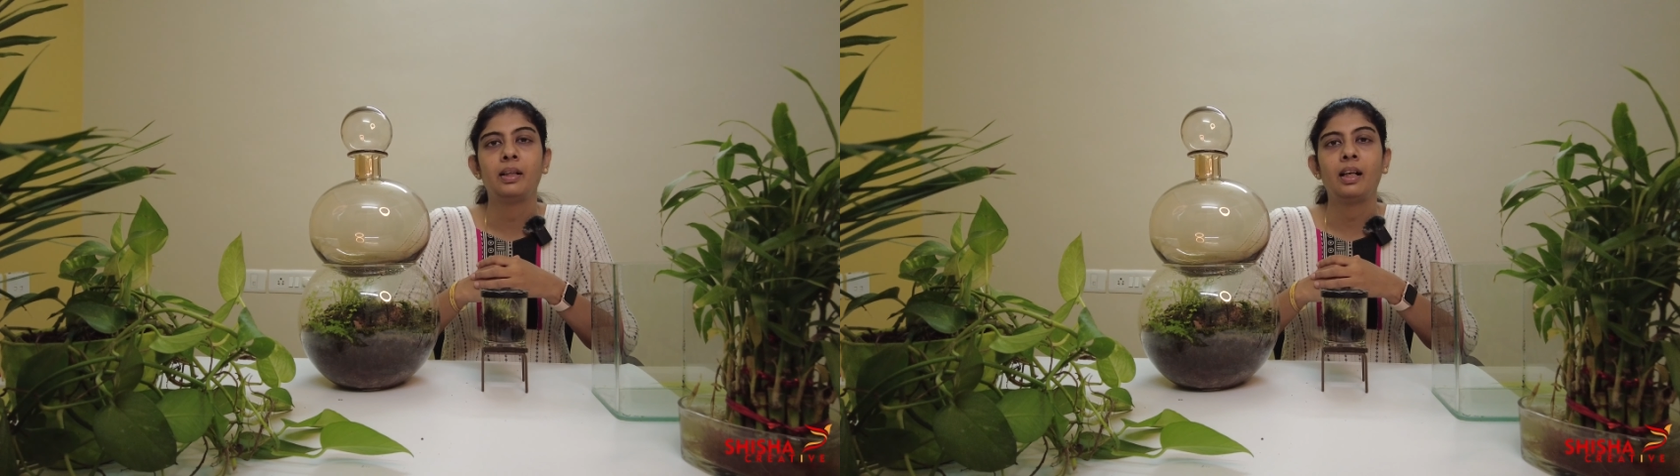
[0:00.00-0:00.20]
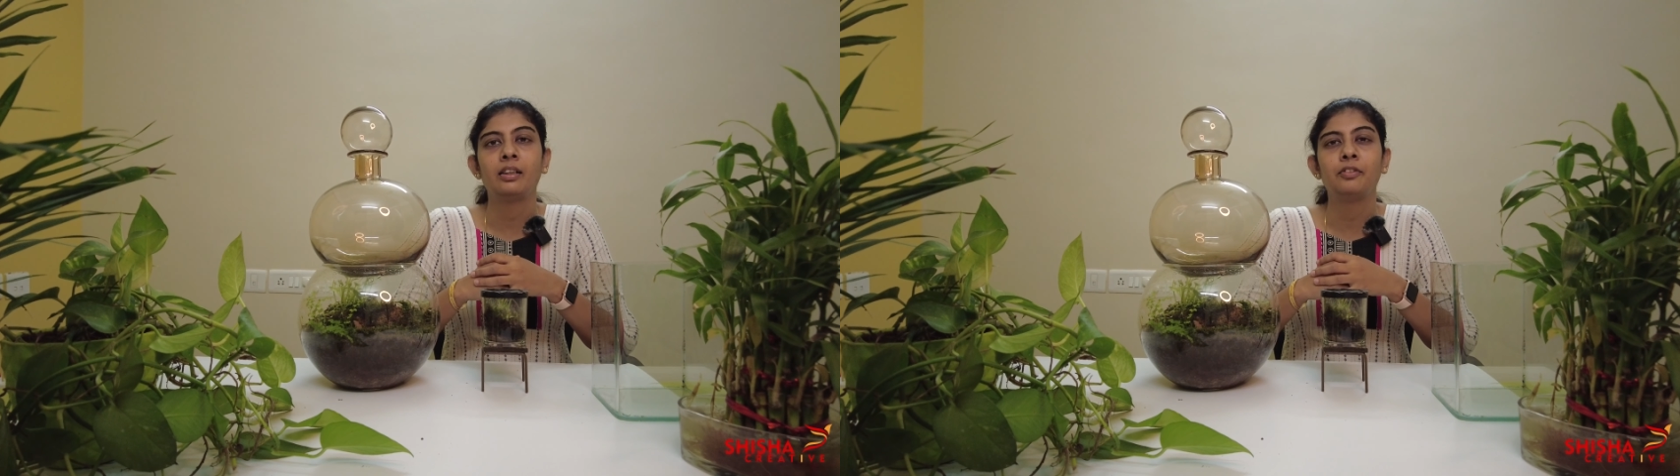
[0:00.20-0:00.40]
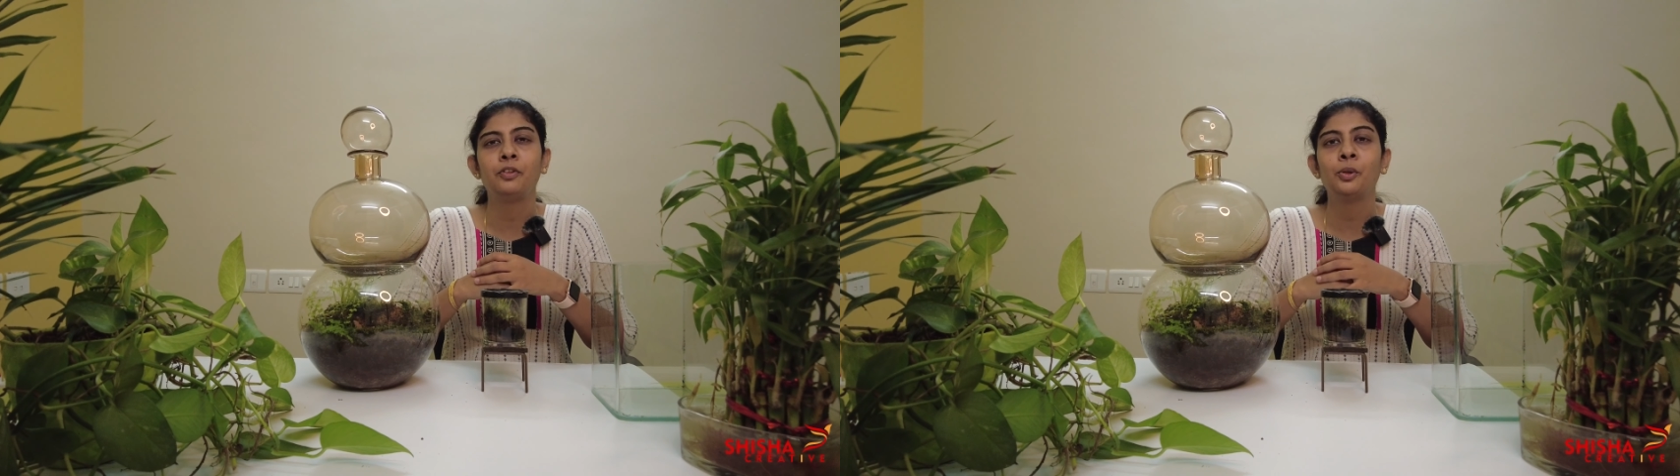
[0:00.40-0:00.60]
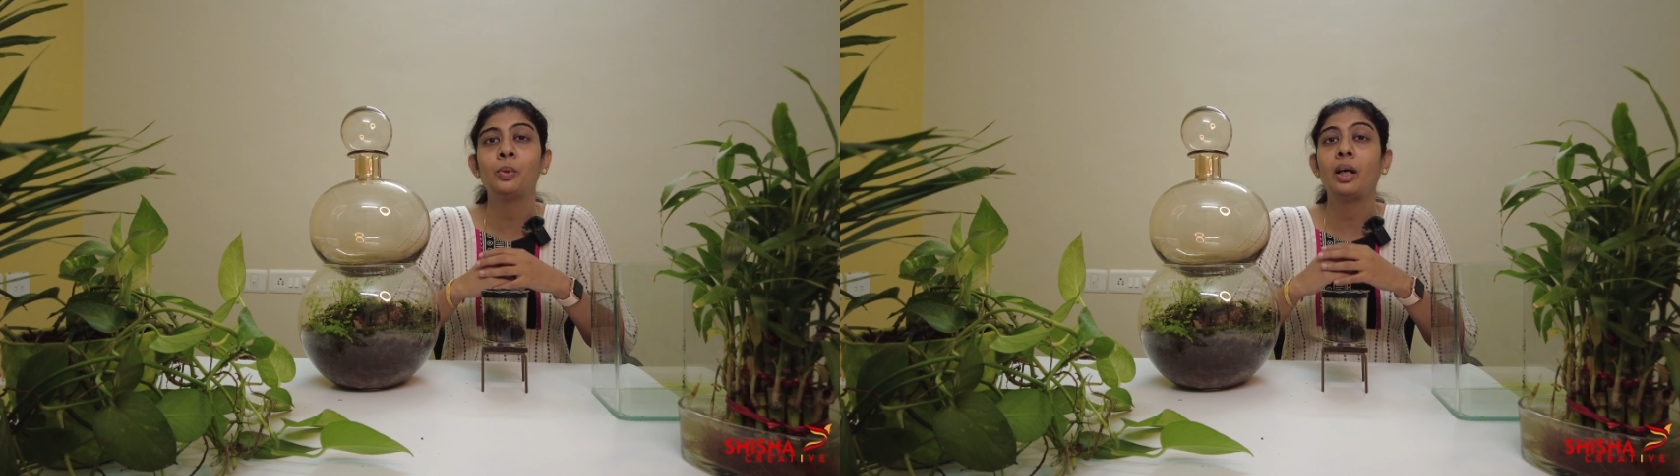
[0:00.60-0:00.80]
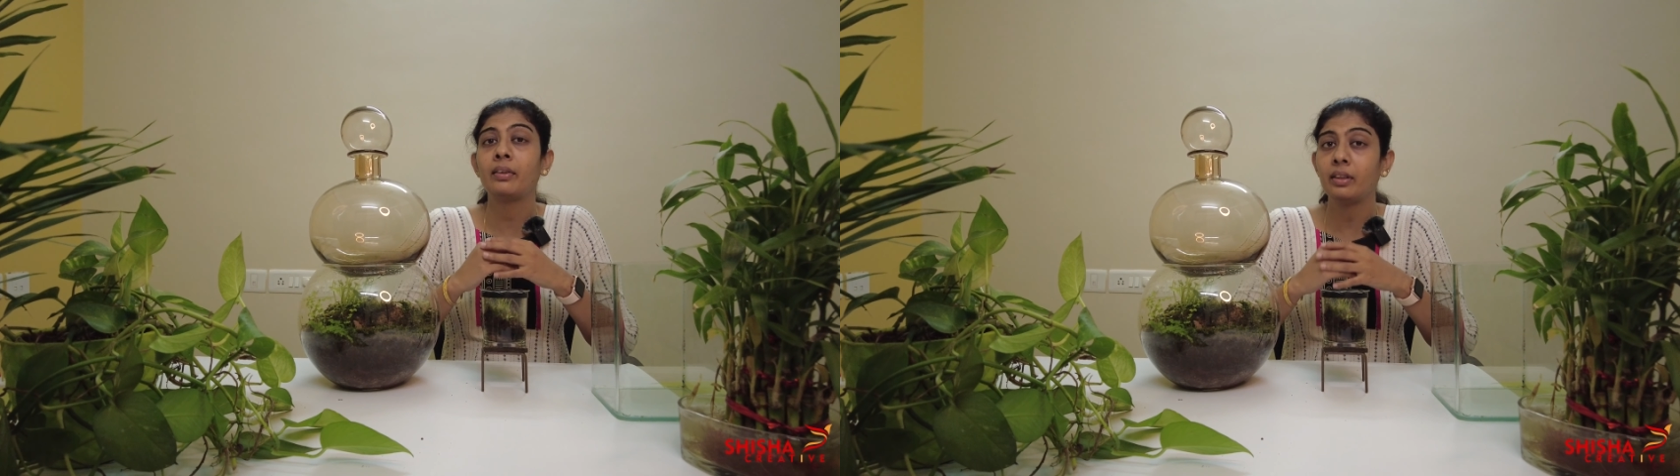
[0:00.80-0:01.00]
and if
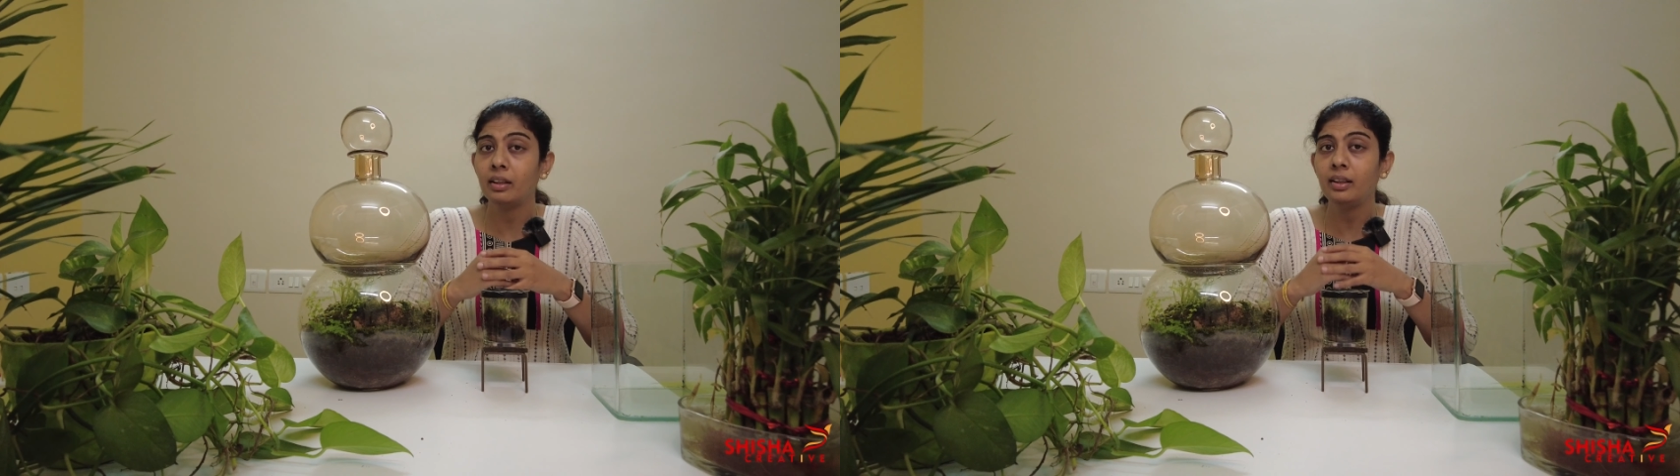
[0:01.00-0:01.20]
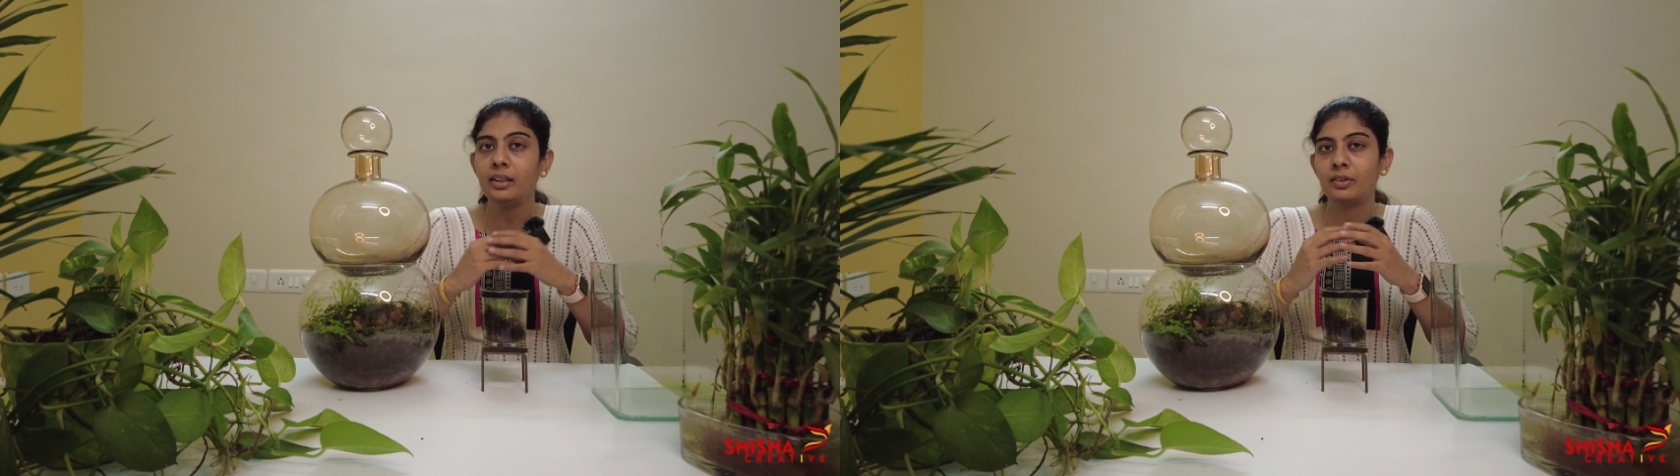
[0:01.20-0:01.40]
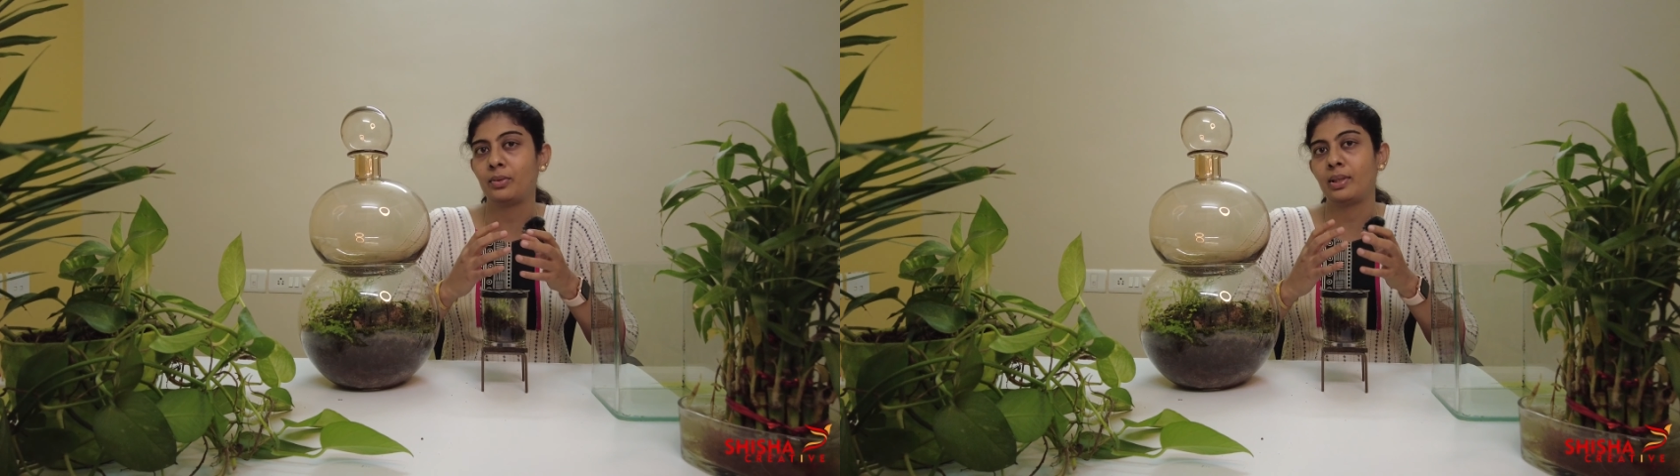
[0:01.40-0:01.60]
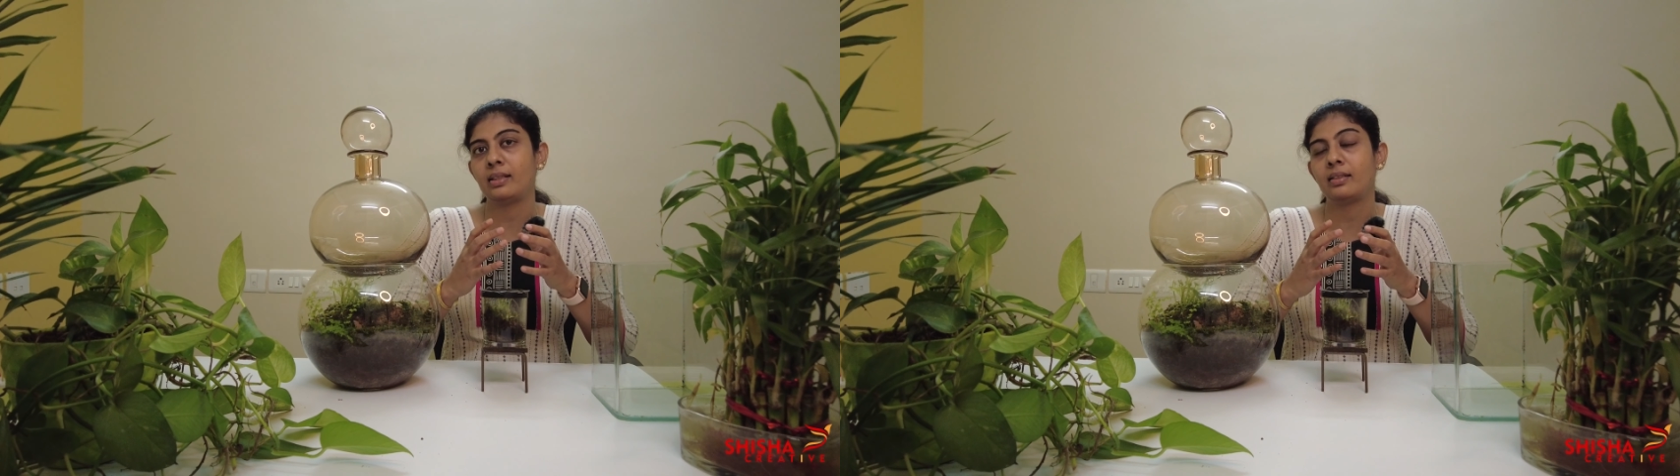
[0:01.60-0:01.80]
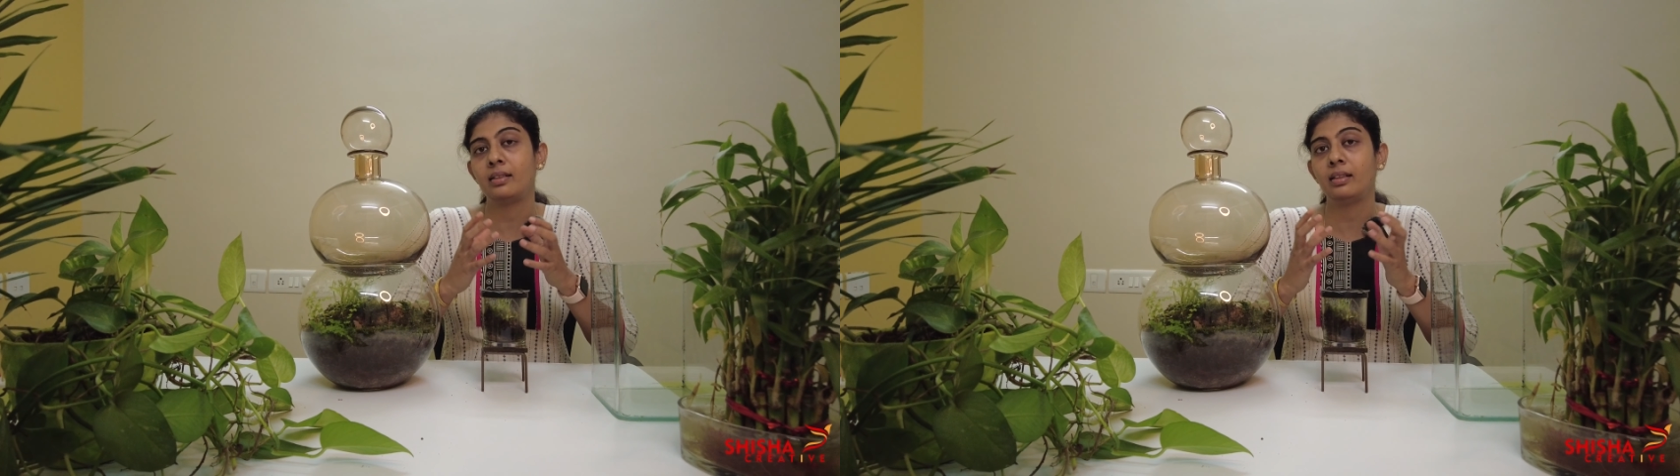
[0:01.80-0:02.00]
you are really
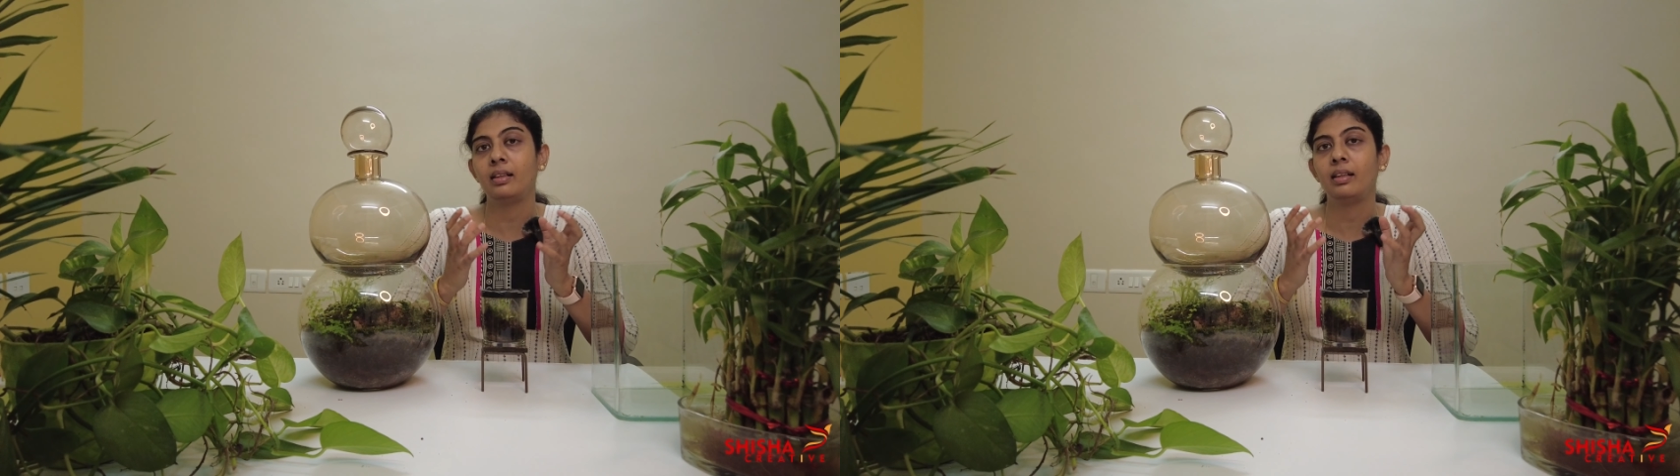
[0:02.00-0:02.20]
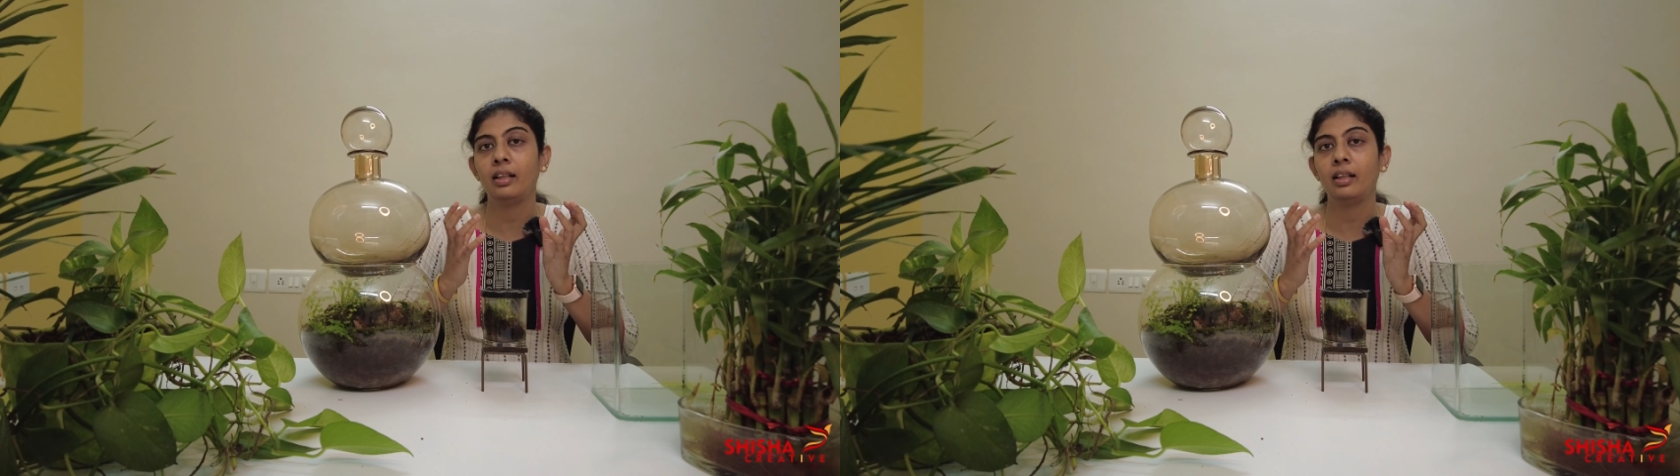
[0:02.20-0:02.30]
interested